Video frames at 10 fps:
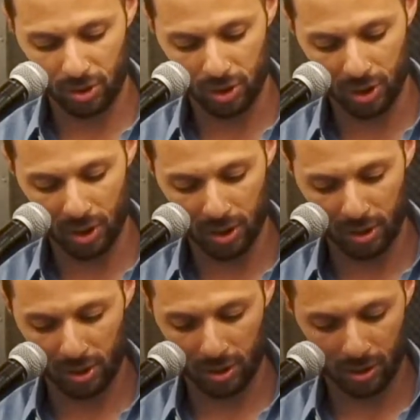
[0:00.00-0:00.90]

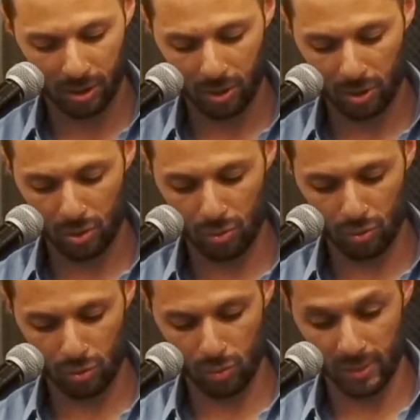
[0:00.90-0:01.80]
Just
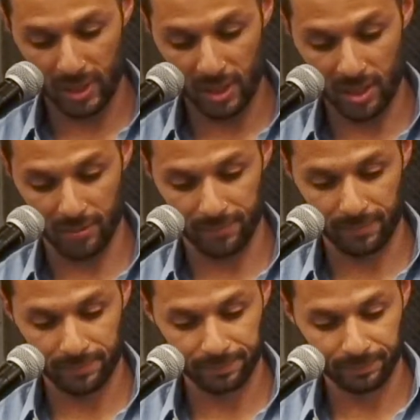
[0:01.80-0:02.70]
do it.
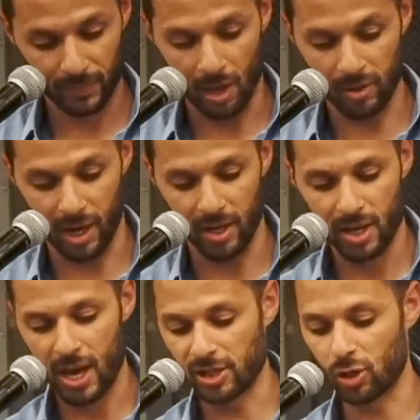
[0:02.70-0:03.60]
OK,
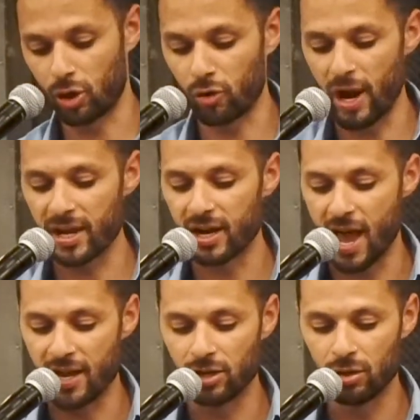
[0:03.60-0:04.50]
and so it created
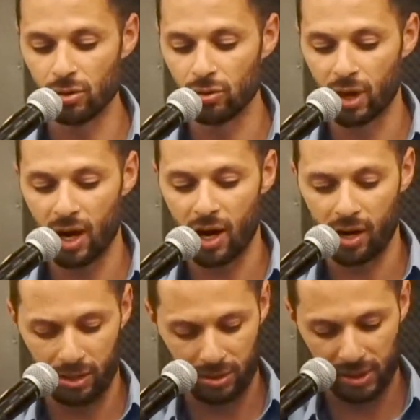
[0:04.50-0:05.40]
a new
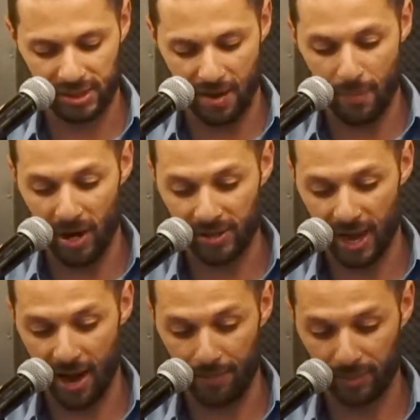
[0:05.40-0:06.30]
sandbox
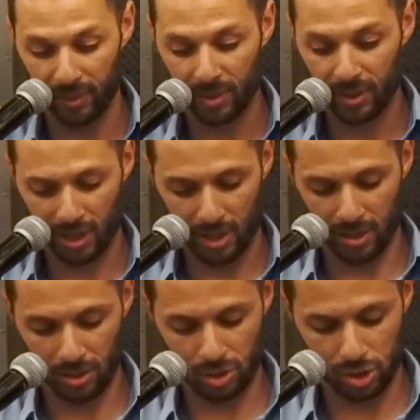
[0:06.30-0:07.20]
app
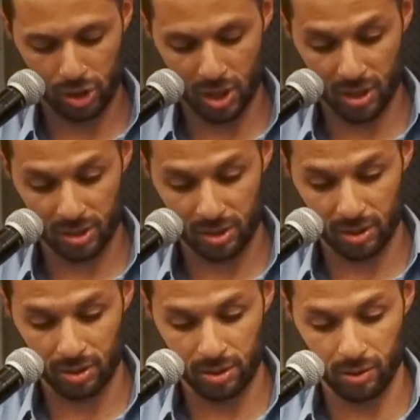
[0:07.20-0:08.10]
in just
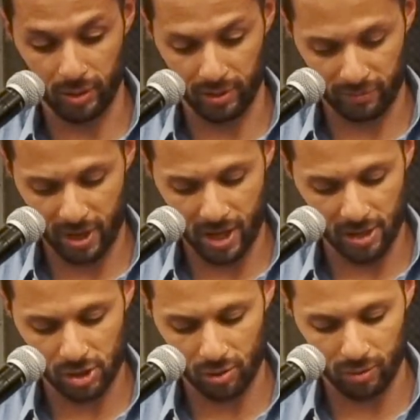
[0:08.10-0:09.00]
do it, right?
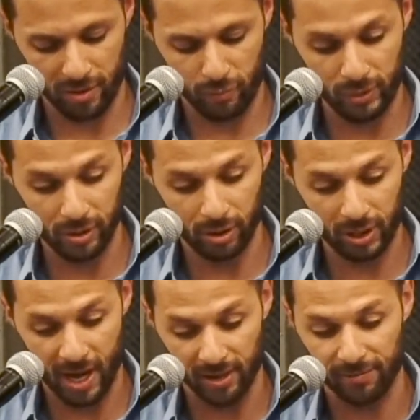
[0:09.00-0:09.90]
And so if we
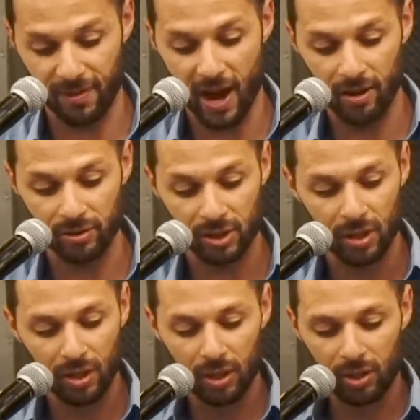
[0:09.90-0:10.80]
look at the files,
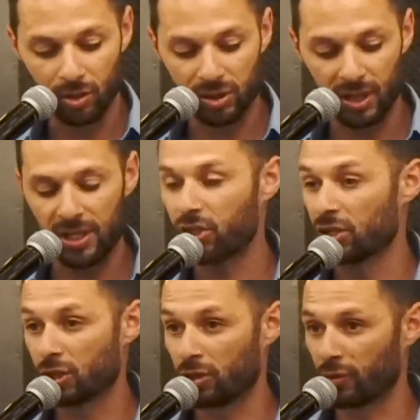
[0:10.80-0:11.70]
you'll see there's
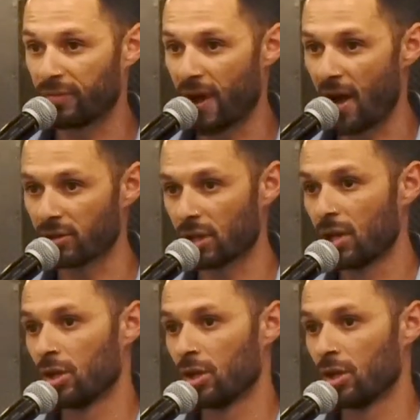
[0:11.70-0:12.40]
just the 3 files.